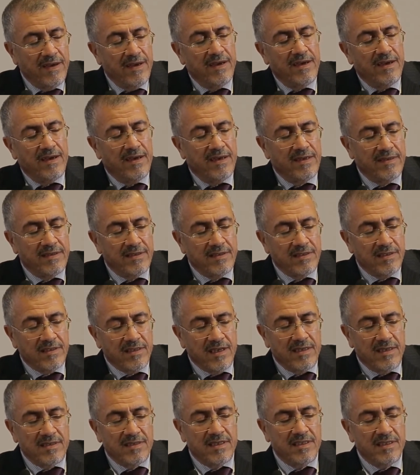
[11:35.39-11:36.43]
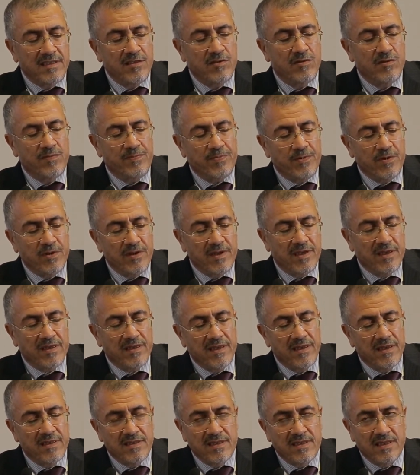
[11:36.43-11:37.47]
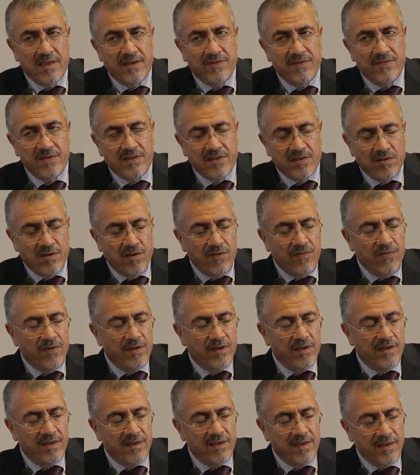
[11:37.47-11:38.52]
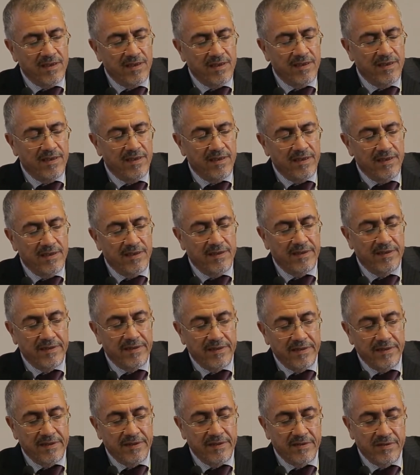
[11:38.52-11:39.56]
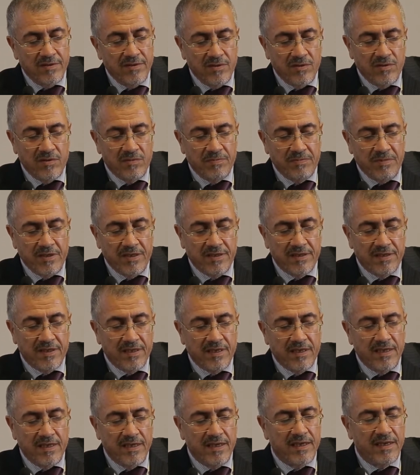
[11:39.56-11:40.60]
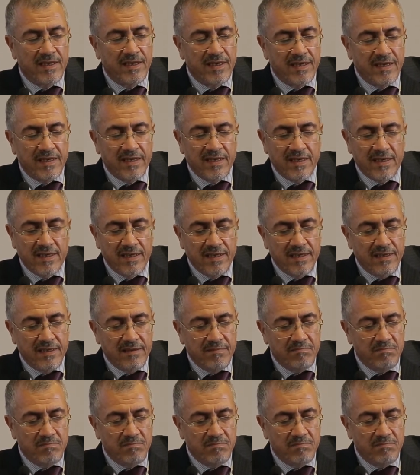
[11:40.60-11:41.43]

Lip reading: Digitization of product and service offering, blended learning,